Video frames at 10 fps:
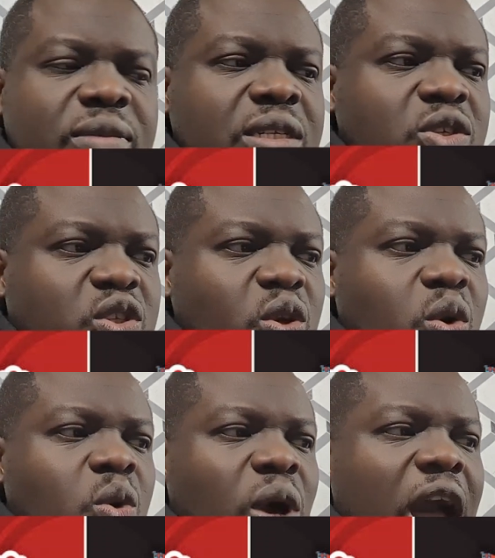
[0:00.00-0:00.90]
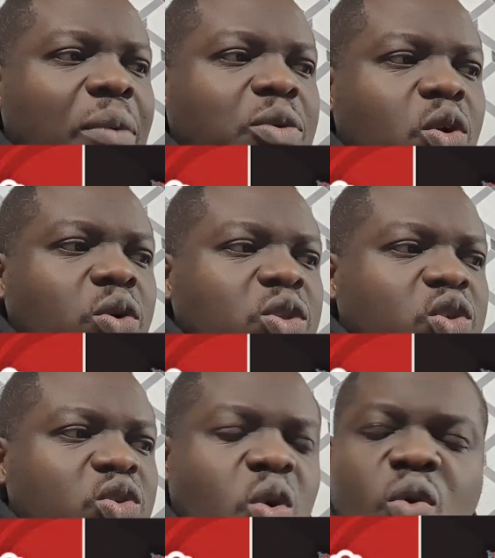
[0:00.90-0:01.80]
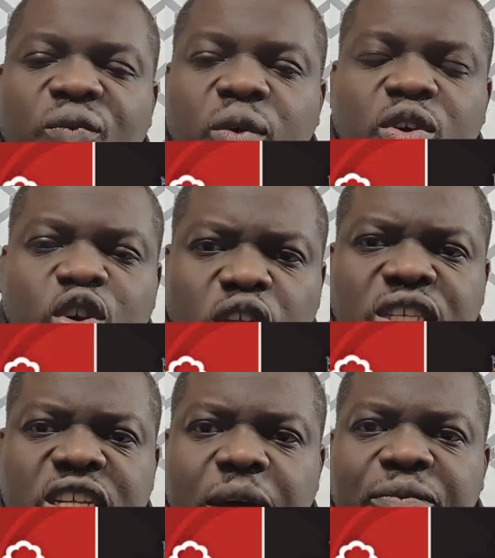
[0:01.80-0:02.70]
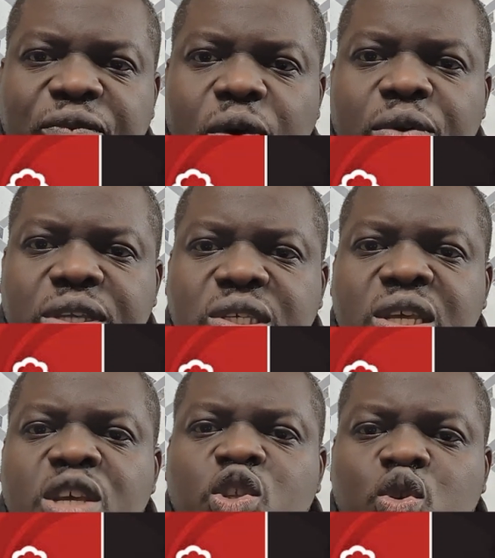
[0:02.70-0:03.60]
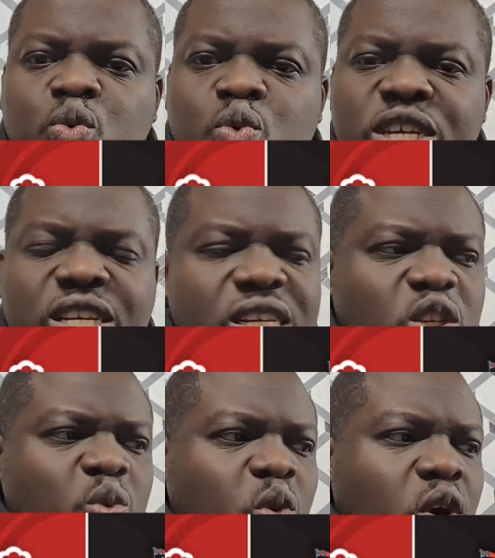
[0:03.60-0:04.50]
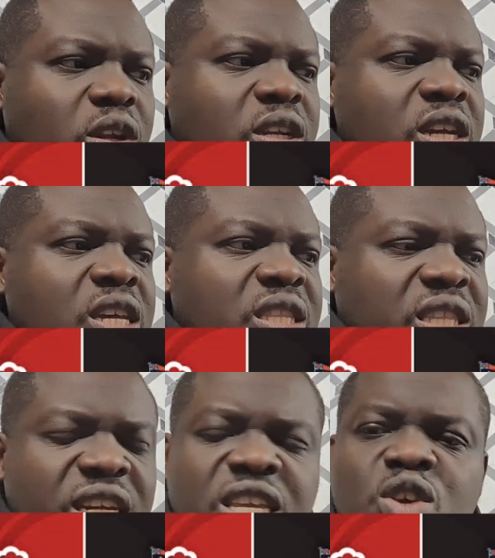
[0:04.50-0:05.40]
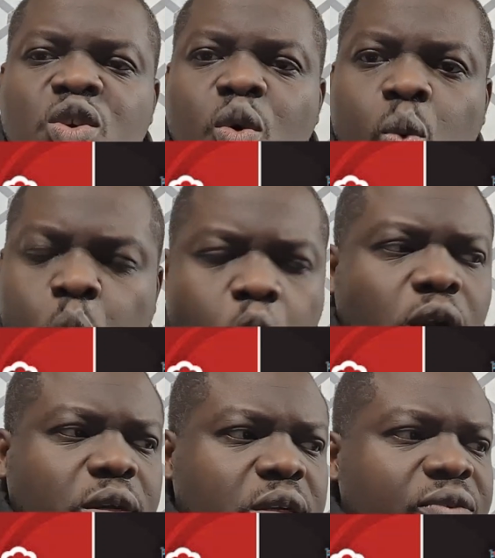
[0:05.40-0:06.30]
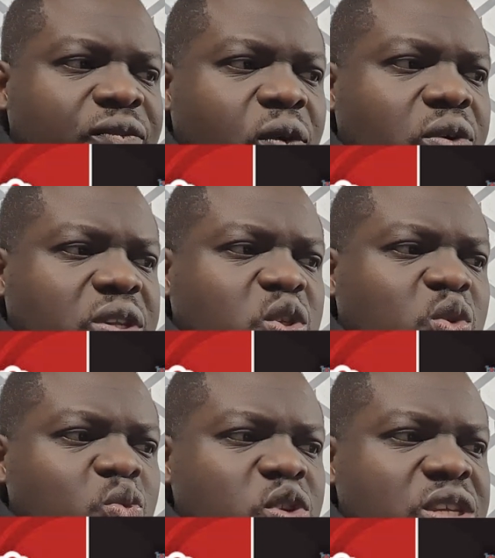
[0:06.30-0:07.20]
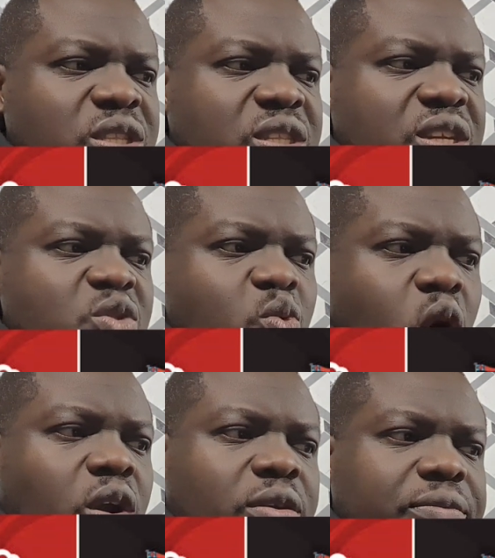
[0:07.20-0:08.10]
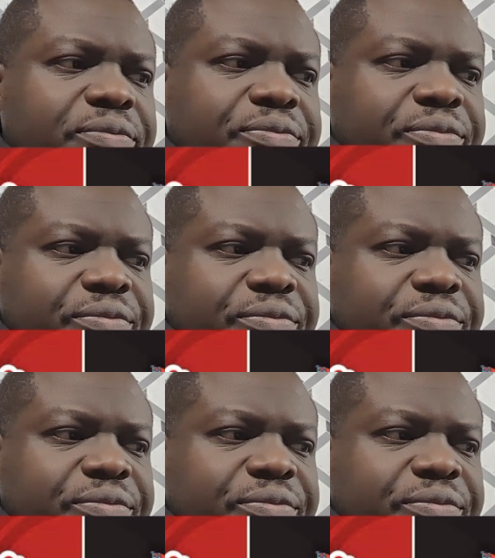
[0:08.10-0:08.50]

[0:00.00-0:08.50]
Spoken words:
So I'm going to go for Nottingham Forest to win this one 3-1. Forest to win 3-1.